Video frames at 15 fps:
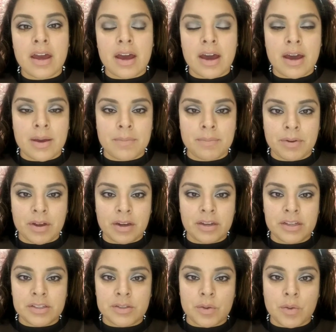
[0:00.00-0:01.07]

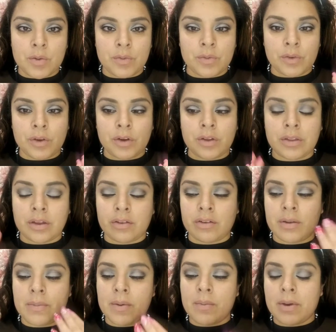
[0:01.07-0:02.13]
products over the
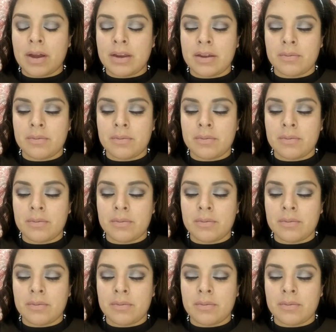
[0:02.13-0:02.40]
creamy one.